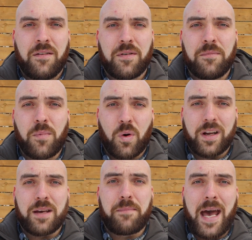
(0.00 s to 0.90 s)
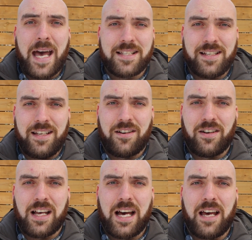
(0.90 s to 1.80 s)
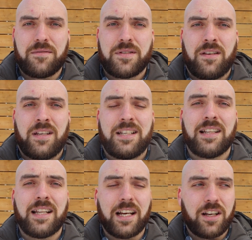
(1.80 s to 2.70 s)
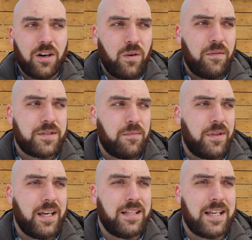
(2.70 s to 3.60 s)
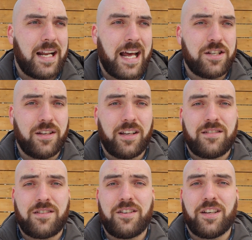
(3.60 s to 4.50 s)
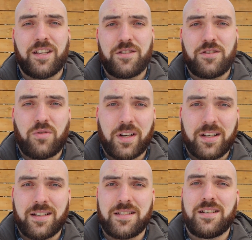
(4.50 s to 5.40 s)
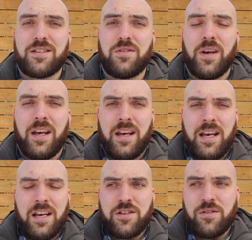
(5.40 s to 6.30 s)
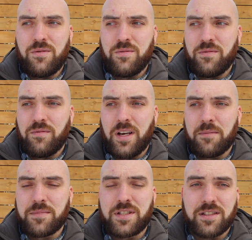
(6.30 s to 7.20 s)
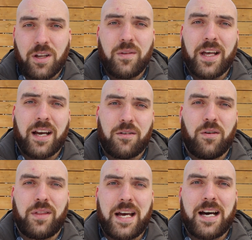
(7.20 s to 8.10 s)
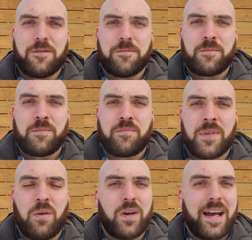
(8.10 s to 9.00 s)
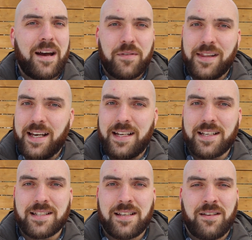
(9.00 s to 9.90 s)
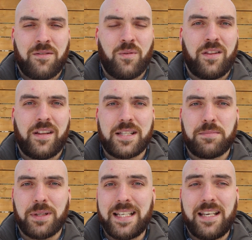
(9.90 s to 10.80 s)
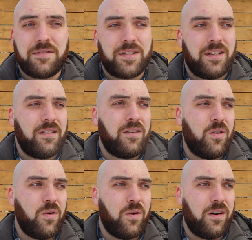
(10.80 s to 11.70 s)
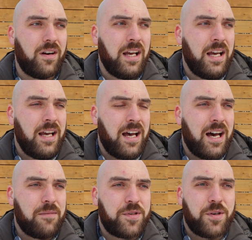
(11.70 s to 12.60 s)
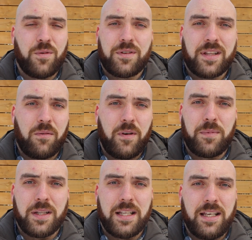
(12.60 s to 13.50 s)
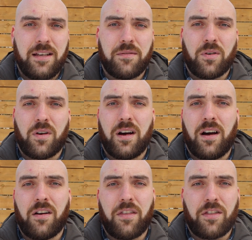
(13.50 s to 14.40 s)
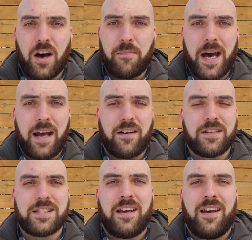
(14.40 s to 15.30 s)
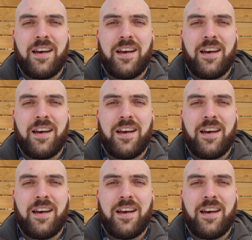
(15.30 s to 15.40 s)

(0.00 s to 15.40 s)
for more capacity in our lives to let go of some things that actually start to constrict us and to to um, slow that growth down and whatever that is whether that's beliefs or um, truths that we believe or our thought patterns